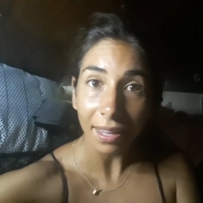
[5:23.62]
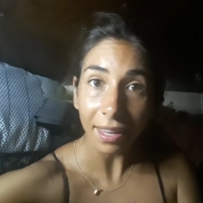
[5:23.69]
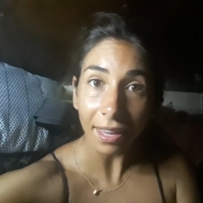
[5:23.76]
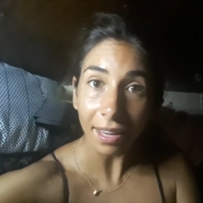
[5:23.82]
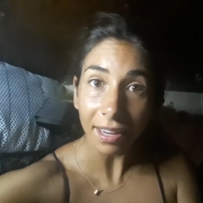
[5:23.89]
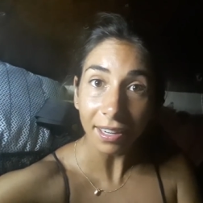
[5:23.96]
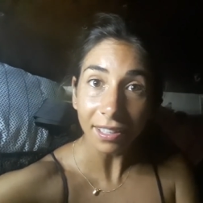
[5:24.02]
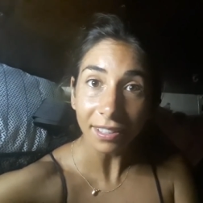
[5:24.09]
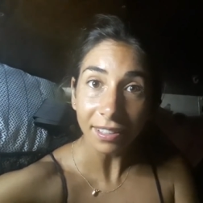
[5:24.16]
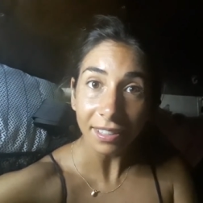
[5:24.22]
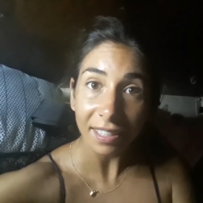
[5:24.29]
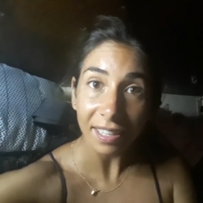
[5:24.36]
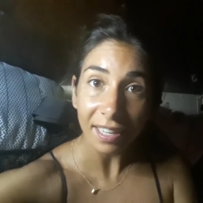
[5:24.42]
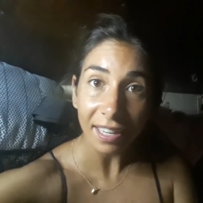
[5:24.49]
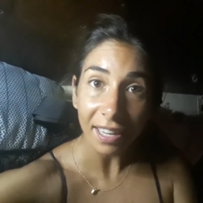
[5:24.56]
gear,
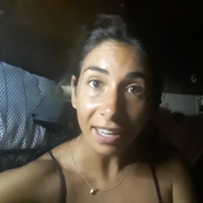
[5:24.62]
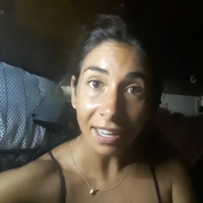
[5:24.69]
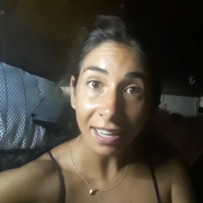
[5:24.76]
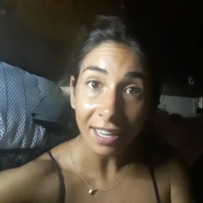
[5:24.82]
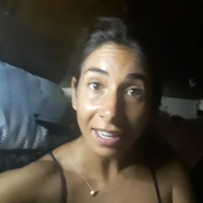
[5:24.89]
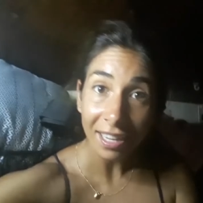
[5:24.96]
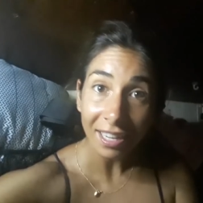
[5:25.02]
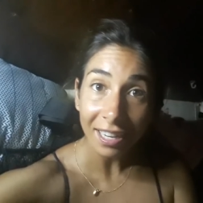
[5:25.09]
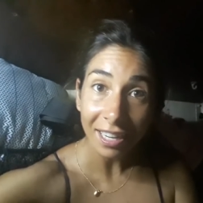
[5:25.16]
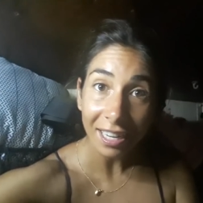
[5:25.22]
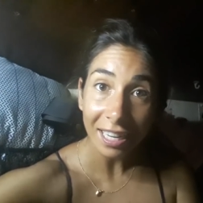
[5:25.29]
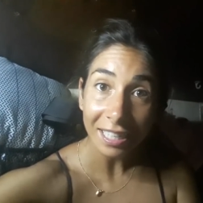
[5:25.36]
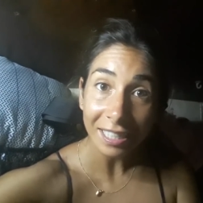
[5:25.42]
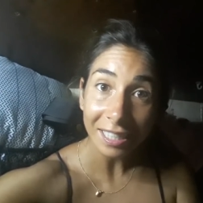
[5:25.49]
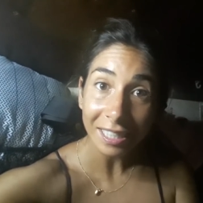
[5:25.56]

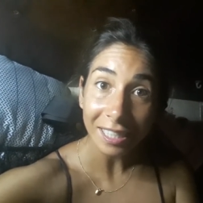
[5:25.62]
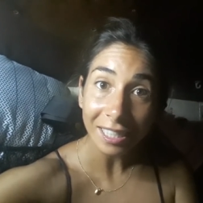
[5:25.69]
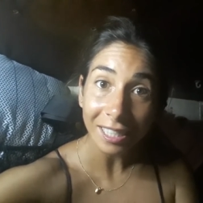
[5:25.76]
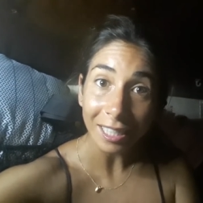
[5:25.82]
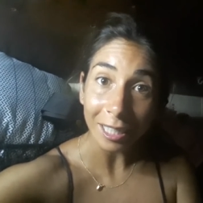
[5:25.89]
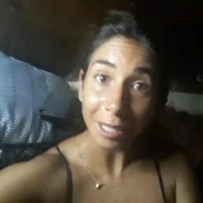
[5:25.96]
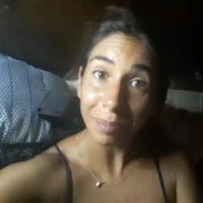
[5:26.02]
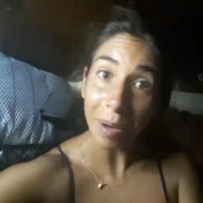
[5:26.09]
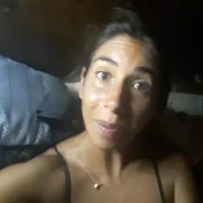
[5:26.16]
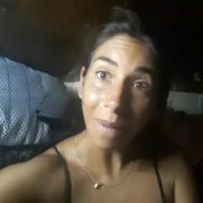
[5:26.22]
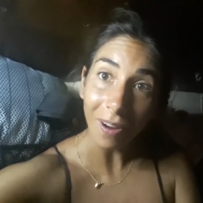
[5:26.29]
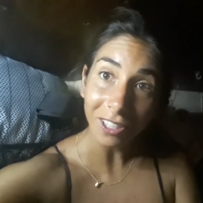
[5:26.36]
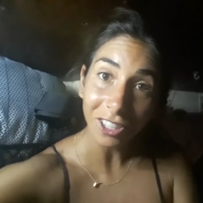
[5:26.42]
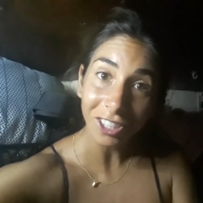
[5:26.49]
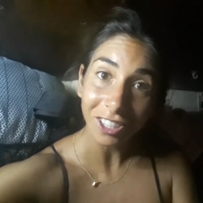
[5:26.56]
and start my
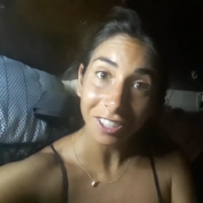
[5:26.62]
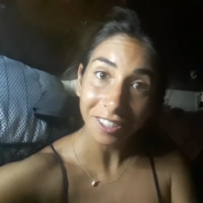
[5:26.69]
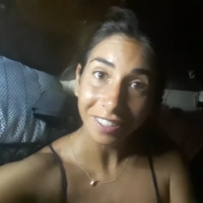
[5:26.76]
watch.